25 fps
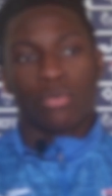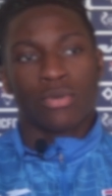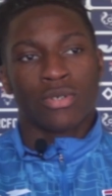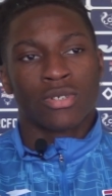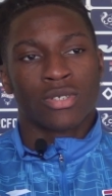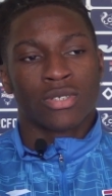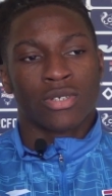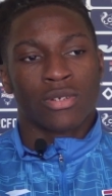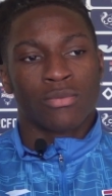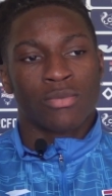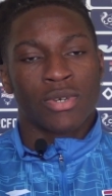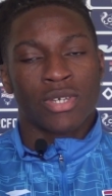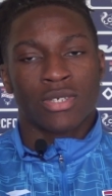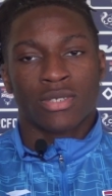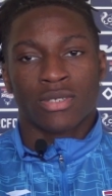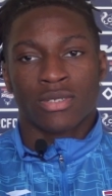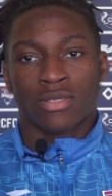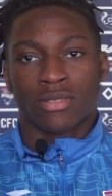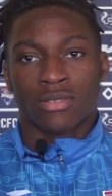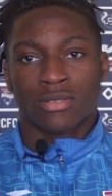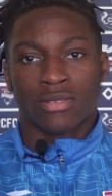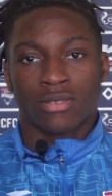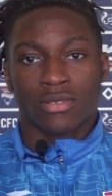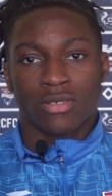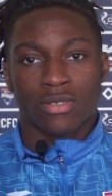boys are
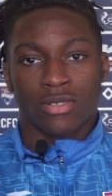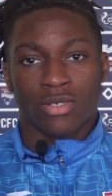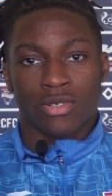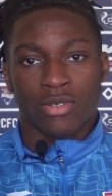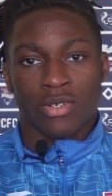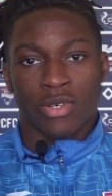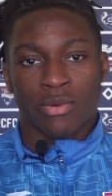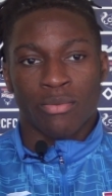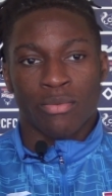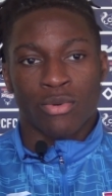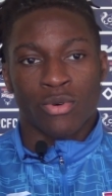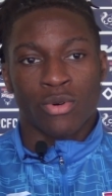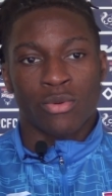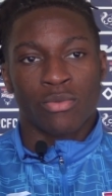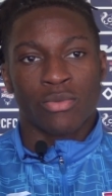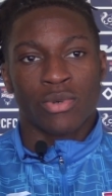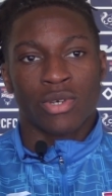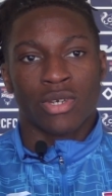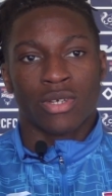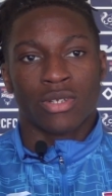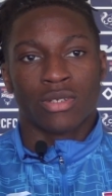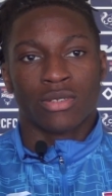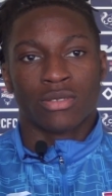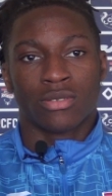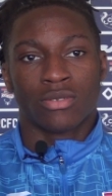amazing. You know, they brought
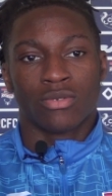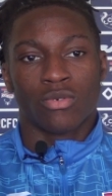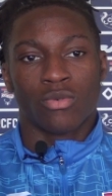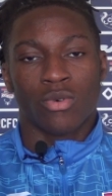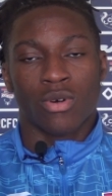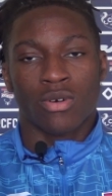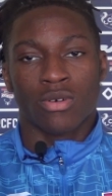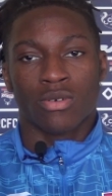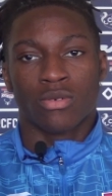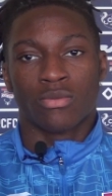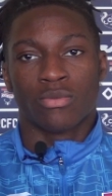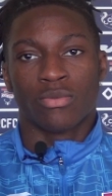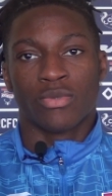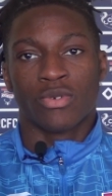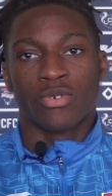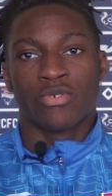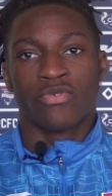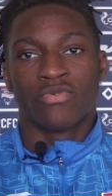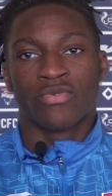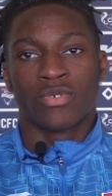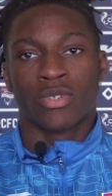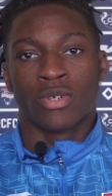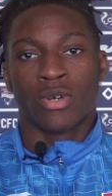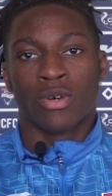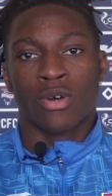me and welcomed
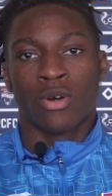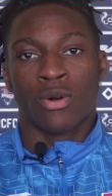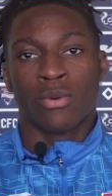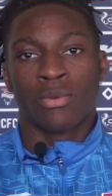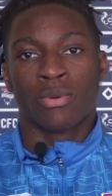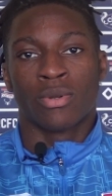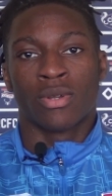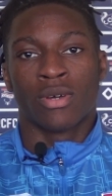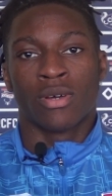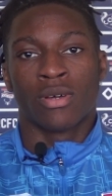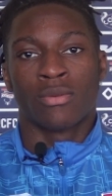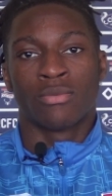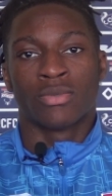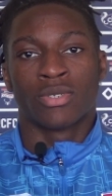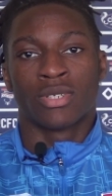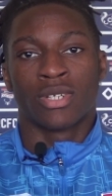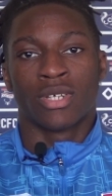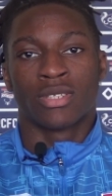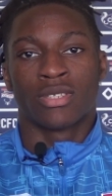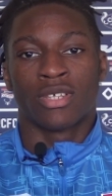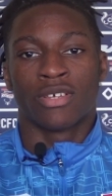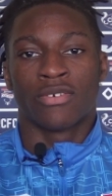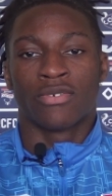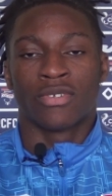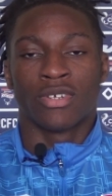me with you know open arms,
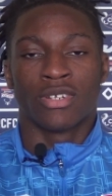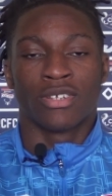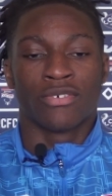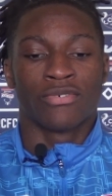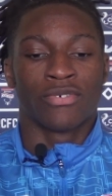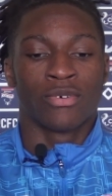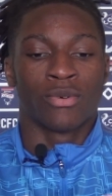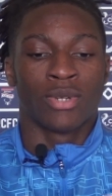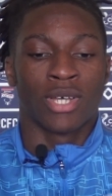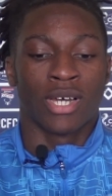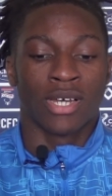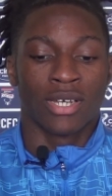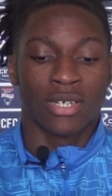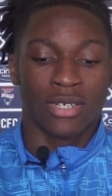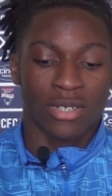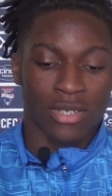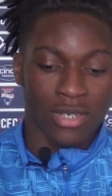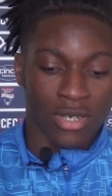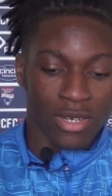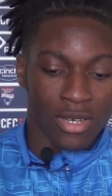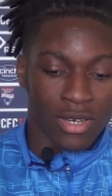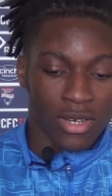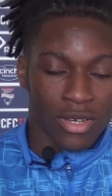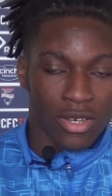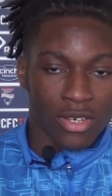and I definitely feel
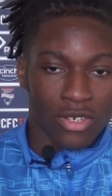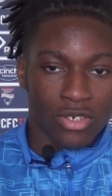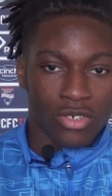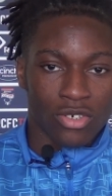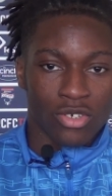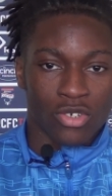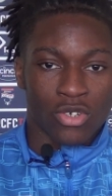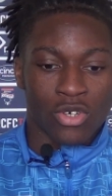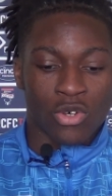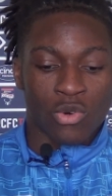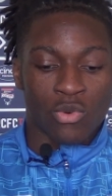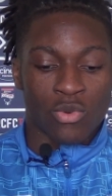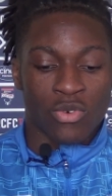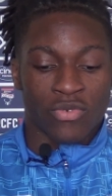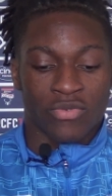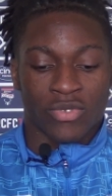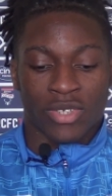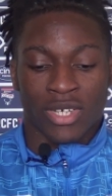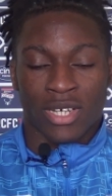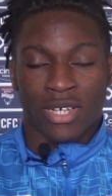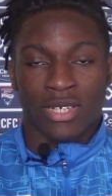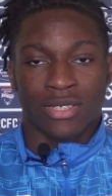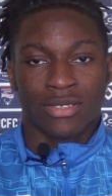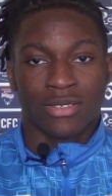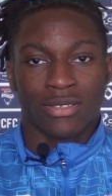like, you know,
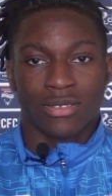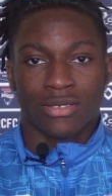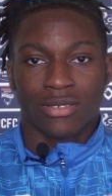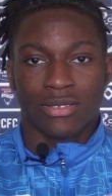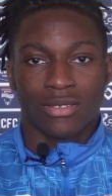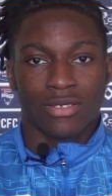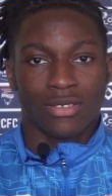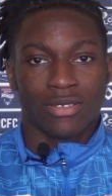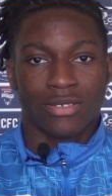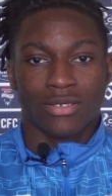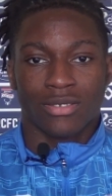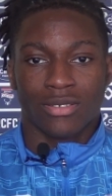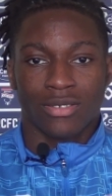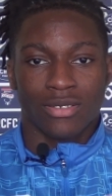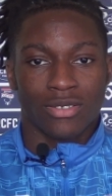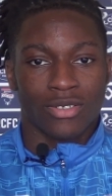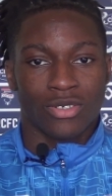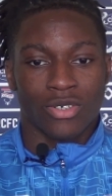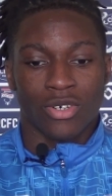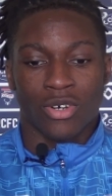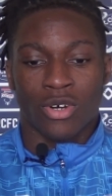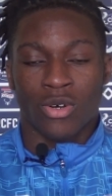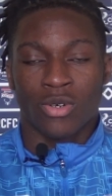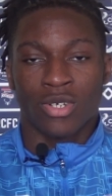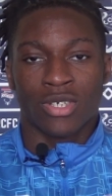with that,
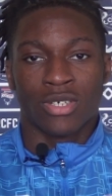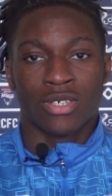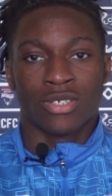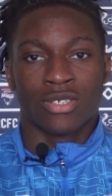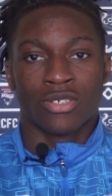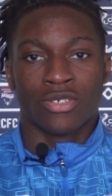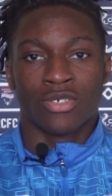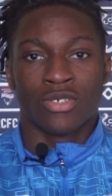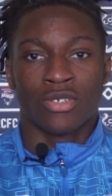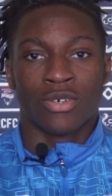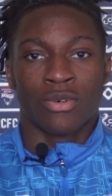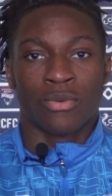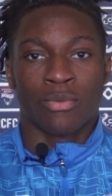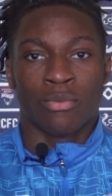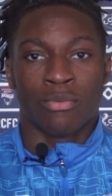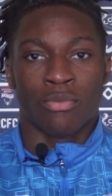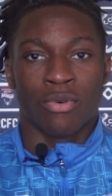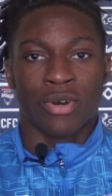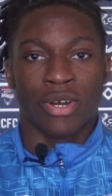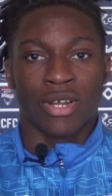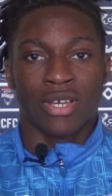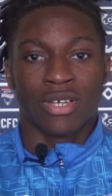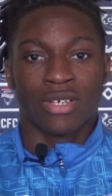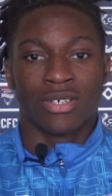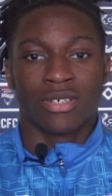you're only gonna you know
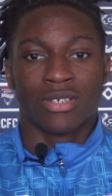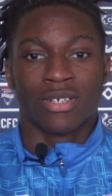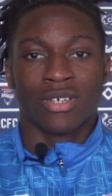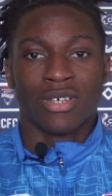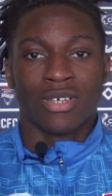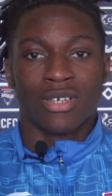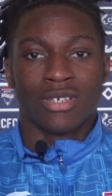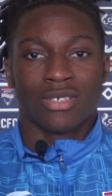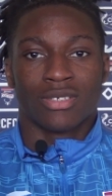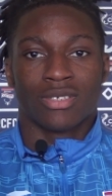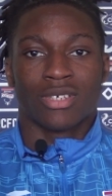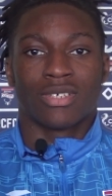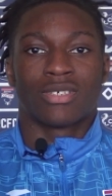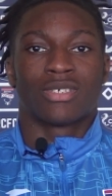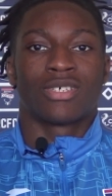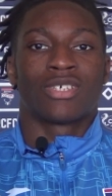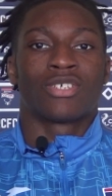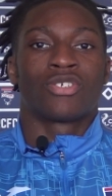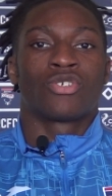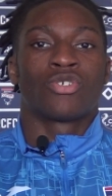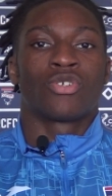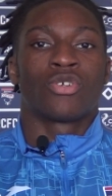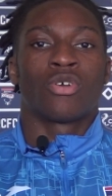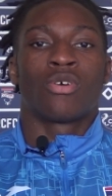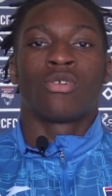bring
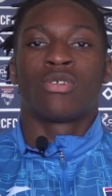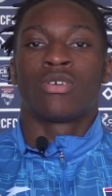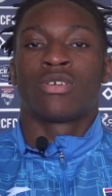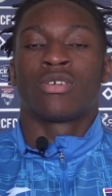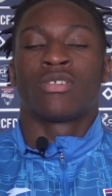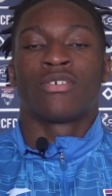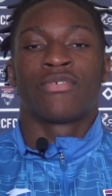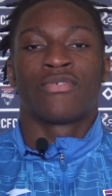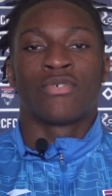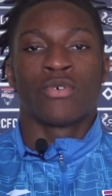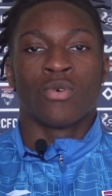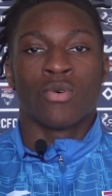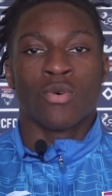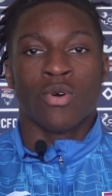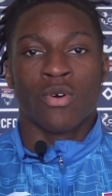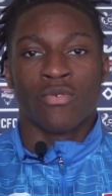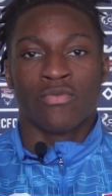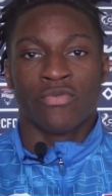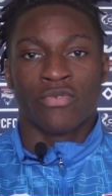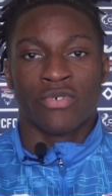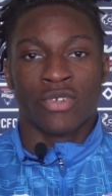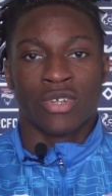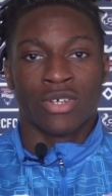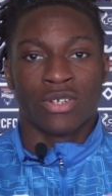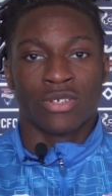success, and you're only gonna feel
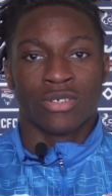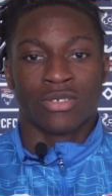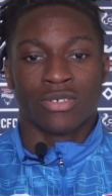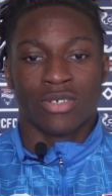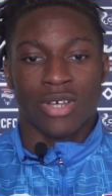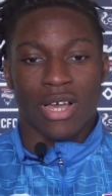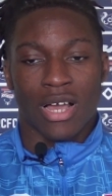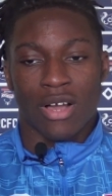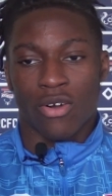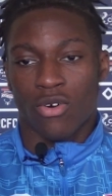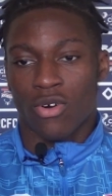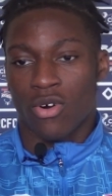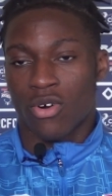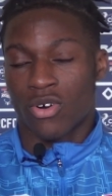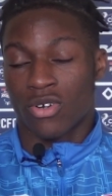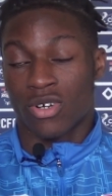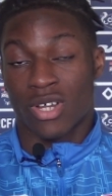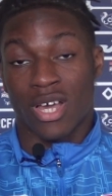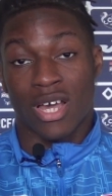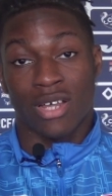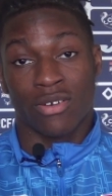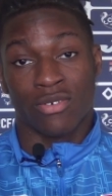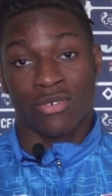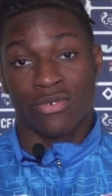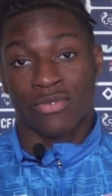confident
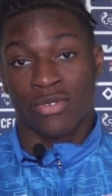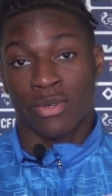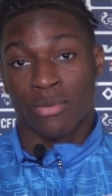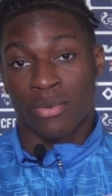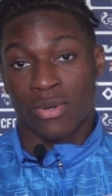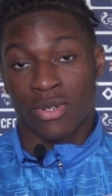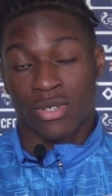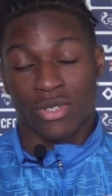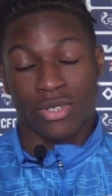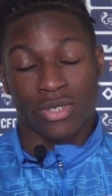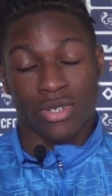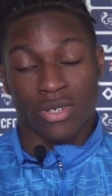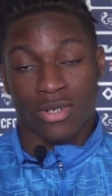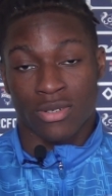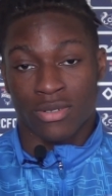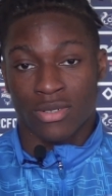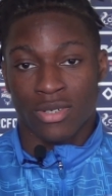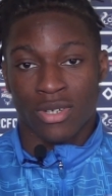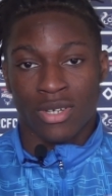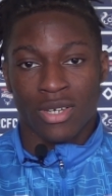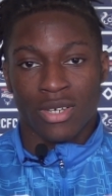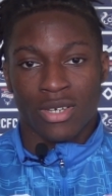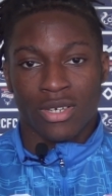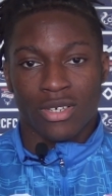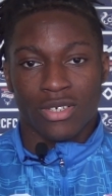on and off the pitch. So,
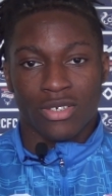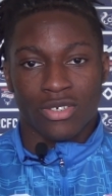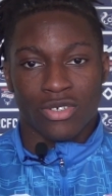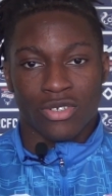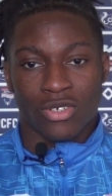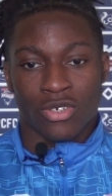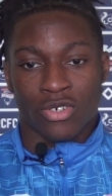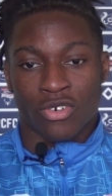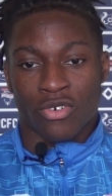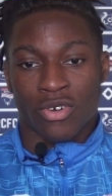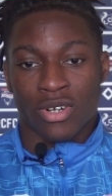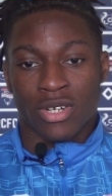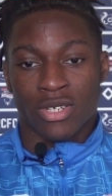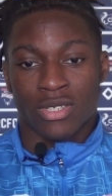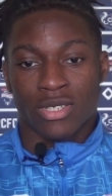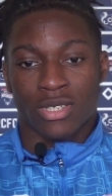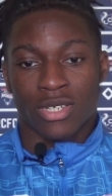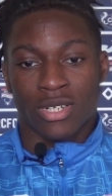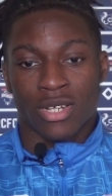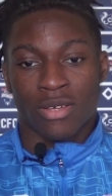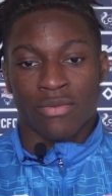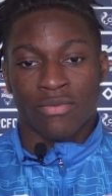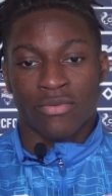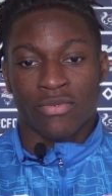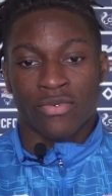you know, credit
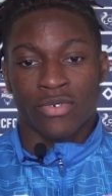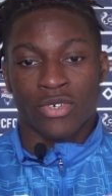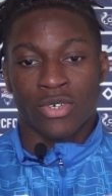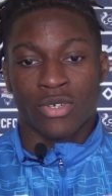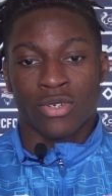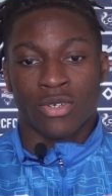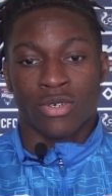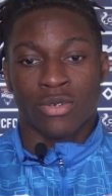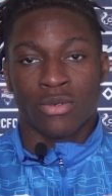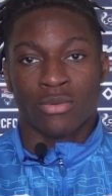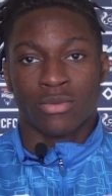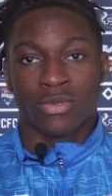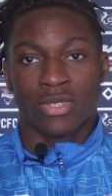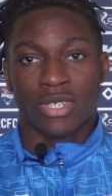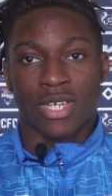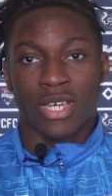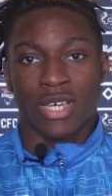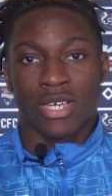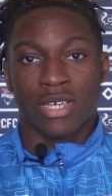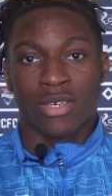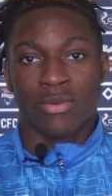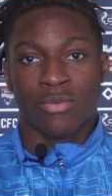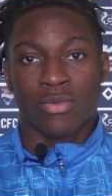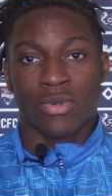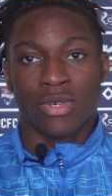to them for you know
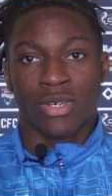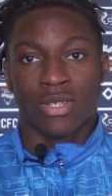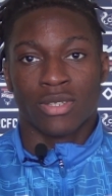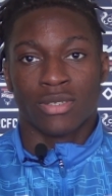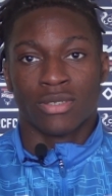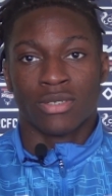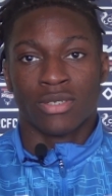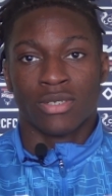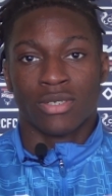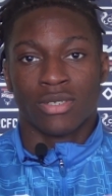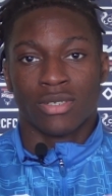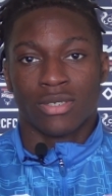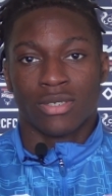taking me in,